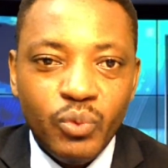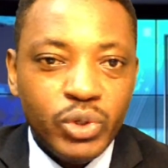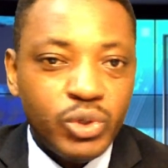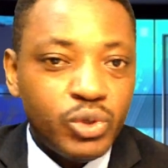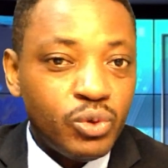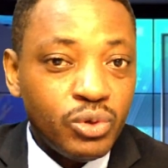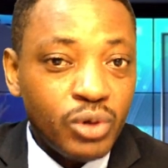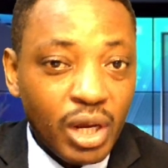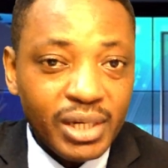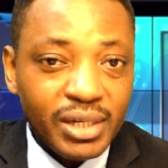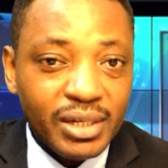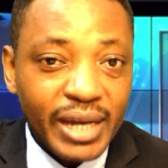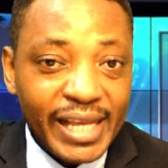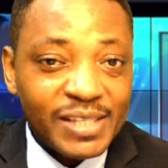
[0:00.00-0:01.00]
We should
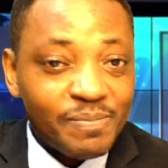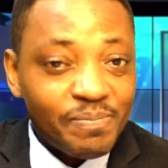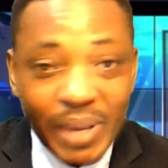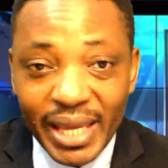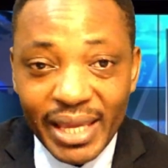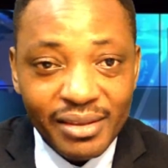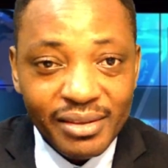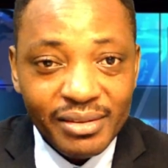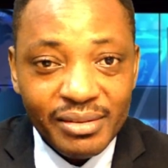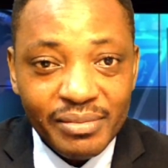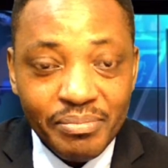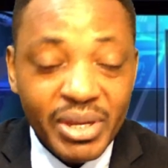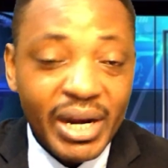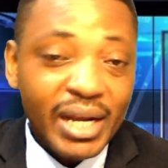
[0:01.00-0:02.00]
not expect
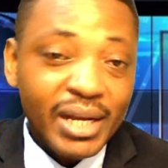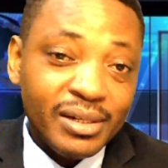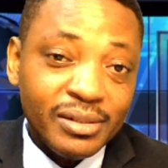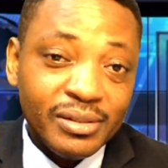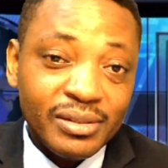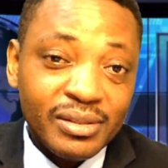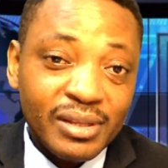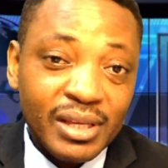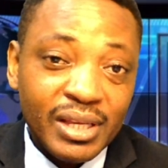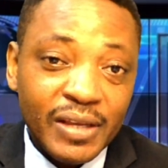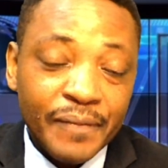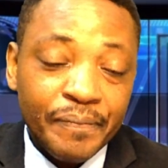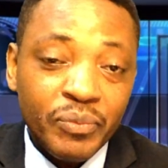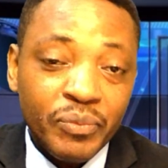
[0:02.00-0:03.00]
miracles.
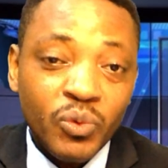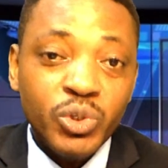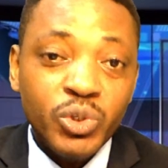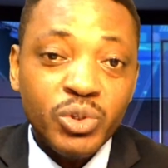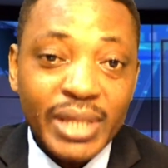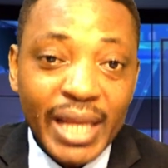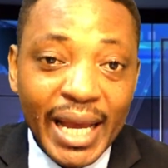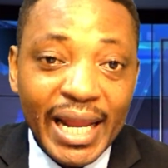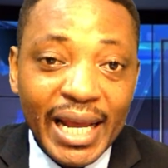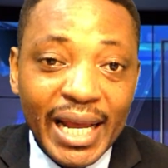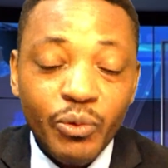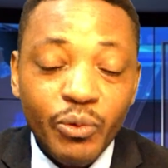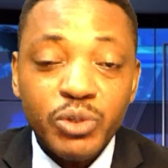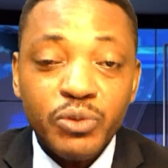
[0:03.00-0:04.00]
We should
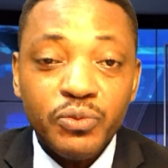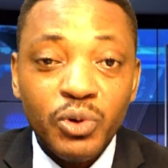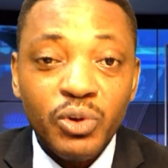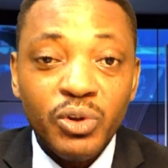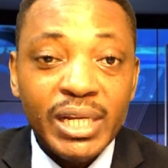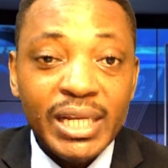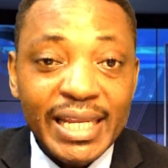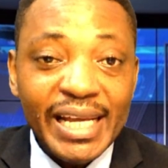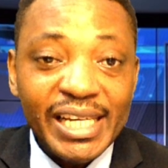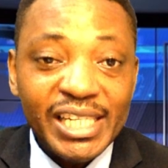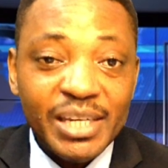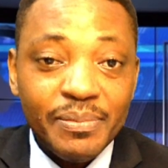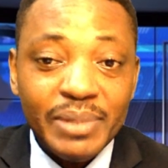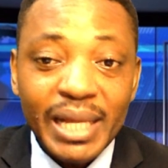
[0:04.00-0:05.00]
gather, we should follow the
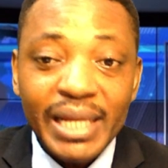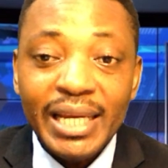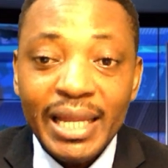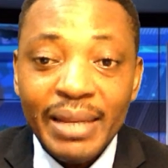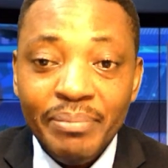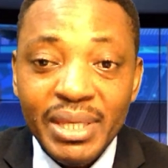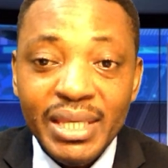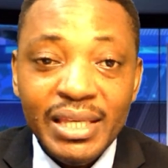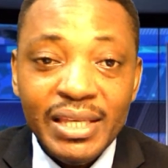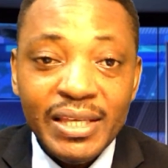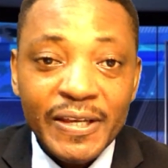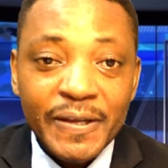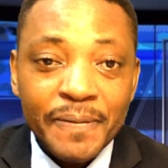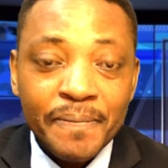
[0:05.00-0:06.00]
leadership that there be,